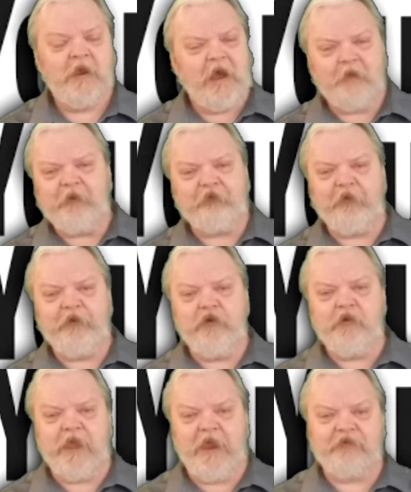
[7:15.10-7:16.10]
I'm not saying you
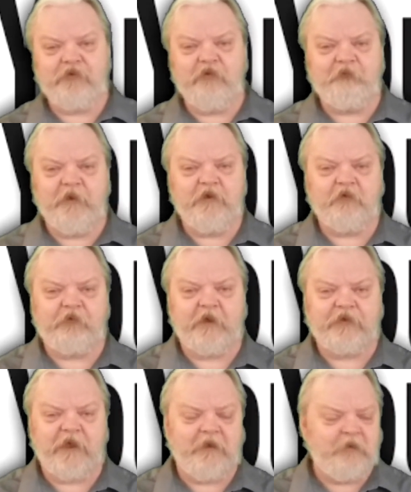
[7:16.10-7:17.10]
can't do videos
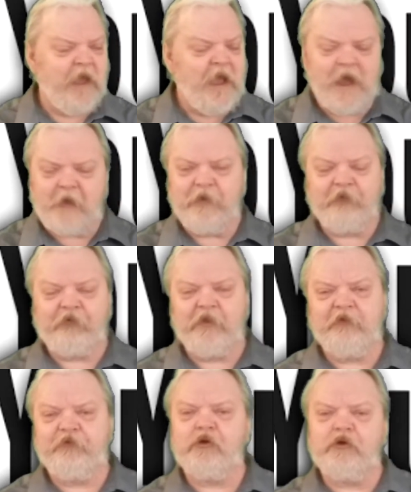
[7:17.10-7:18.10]
like that. Obviously,
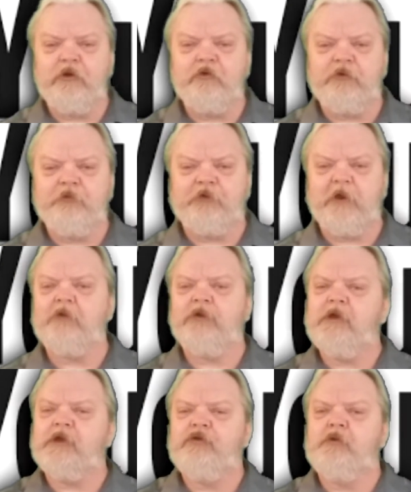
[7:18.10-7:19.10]
it's your YouTube channel.
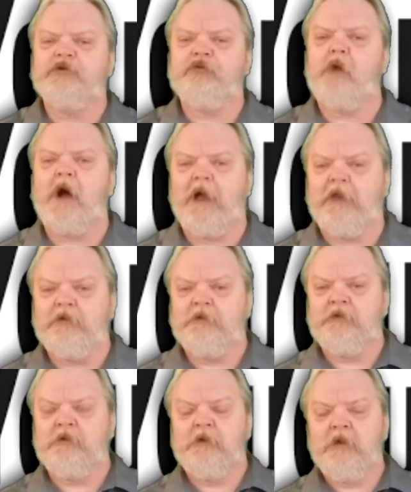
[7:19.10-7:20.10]
You can do what you want.
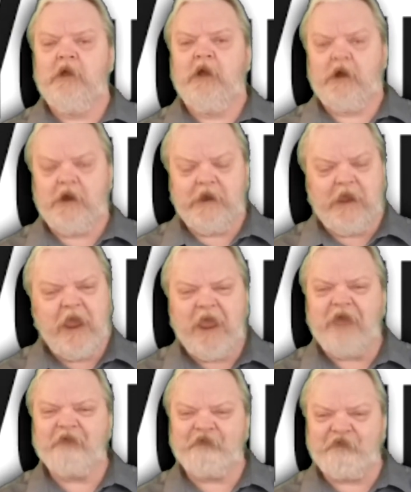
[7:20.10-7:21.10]
All right?
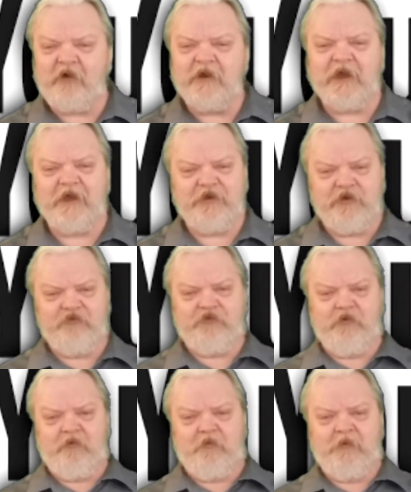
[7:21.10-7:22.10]
Have fun on
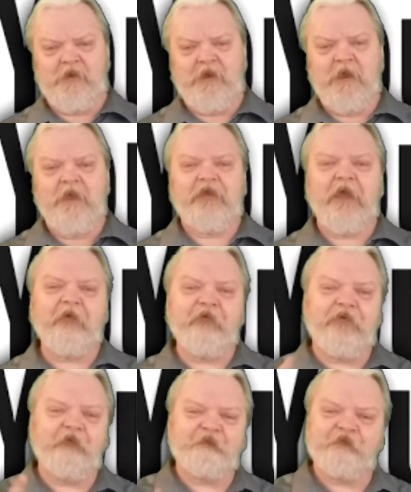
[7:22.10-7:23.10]
YouTube. That's
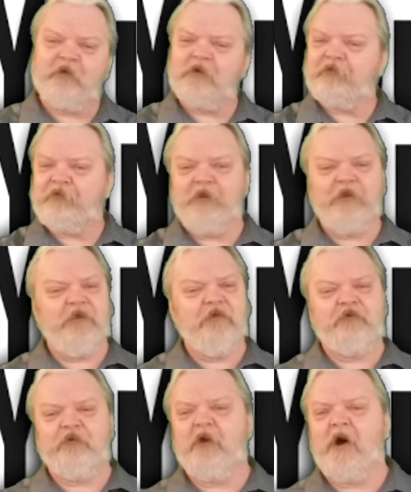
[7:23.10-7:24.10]
the first thing you
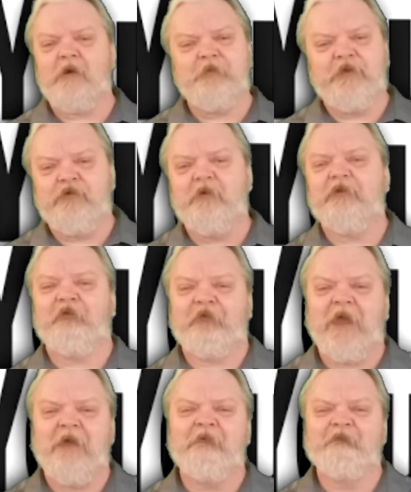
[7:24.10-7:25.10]
should all be doing is
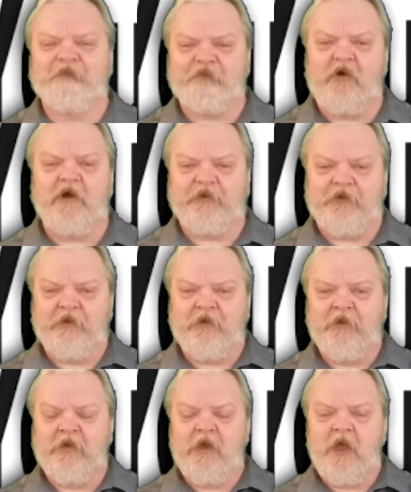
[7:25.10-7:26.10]
having fun.
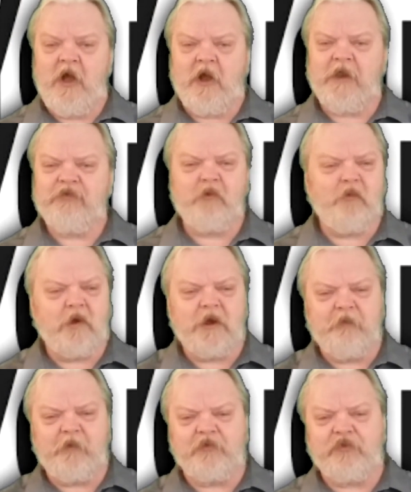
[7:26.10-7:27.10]
All right? Don't worry
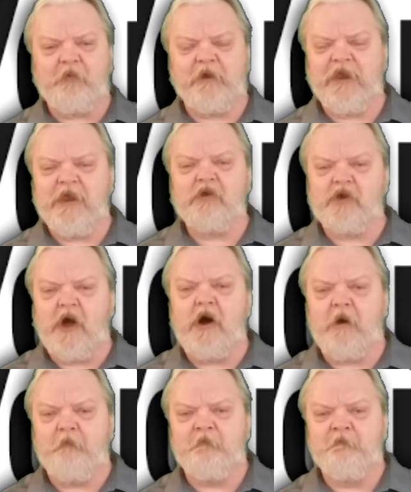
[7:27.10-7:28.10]
about the money. It'll
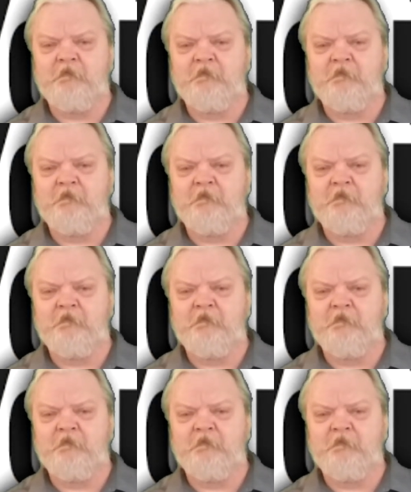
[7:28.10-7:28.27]
come.